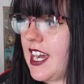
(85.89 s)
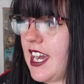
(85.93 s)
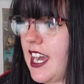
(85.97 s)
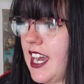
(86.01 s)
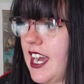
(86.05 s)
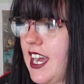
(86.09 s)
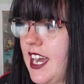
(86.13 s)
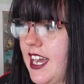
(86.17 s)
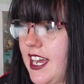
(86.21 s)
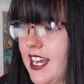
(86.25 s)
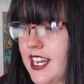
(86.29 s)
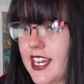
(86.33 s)

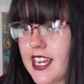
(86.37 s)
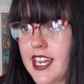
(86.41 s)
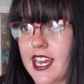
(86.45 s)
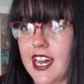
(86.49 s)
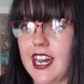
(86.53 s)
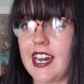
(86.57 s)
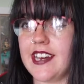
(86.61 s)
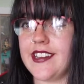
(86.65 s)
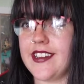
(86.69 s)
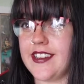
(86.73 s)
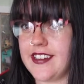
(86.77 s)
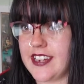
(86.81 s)
I
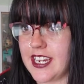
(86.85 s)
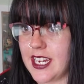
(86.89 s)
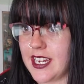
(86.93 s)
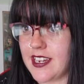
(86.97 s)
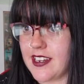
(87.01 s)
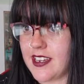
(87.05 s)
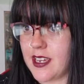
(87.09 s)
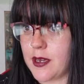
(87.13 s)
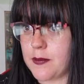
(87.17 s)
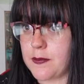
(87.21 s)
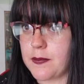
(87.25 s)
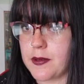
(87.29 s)
had to
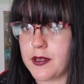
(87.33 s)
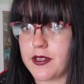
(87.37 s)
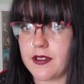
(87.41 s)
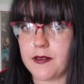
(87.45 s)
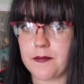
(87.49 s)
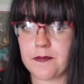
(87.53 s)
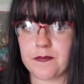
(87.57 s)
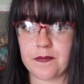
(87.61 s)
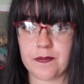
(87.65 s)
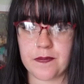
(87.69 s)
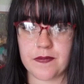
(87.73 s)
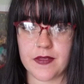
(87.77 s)
tidy up
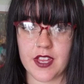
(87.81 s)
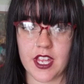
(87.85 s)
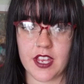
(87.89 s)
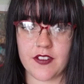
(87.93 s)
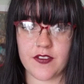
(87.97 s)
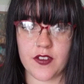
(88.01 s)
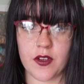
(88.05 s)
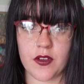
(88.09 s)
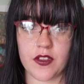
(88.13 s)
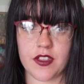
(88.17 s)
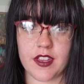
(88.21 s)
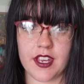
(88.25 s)
a
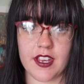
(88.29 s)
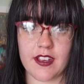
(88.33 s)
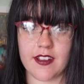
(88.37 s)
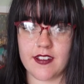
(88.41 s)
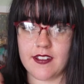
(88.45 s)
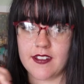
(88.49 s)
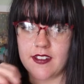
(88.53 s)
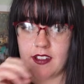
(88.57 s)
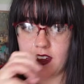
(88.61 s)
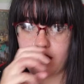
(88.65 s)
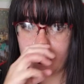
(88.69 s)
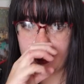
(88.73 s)
few
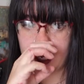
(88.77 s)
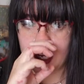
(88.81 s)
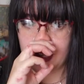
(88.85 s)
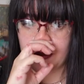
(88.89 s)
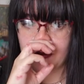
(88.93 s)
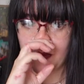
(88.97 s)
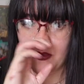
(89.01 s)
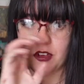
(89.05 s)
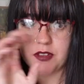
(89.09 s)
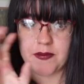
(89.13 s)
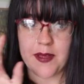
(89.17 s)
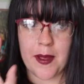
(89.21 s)
things
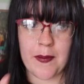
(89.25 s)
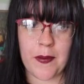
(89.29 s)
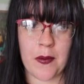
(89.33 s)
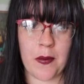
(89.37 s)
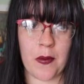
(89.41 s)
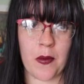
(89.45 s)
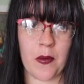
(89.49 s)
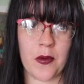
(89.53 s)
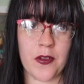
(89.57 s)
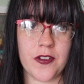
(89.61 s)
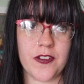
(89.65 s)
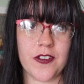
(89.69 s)
with my
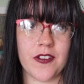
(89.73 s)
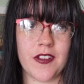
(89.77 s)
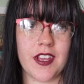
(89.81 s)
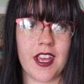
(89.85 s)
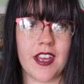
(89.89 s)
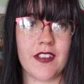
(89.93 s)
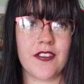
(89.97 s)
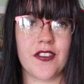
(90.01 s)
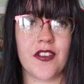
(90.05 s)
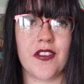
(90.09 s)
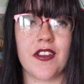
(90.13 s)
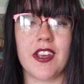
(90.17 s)
proposal
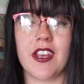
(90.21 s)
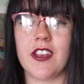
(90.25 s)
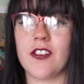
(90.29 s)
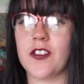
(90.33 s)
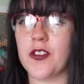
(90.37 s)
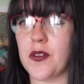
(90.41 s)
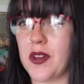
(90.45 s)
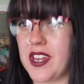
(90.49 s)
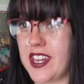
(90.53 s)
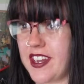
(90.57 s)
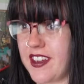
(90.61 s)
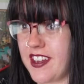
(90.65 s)
yesterday,
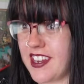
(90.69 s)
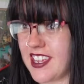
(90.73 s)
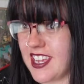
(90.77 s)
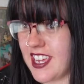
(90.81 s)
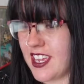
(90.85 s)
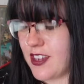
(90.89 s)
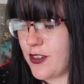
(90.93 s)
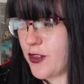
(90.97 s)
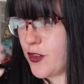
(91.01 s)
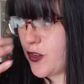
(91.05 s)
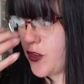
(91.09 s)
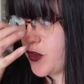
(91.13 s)
so I didn't
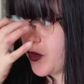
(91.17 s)
get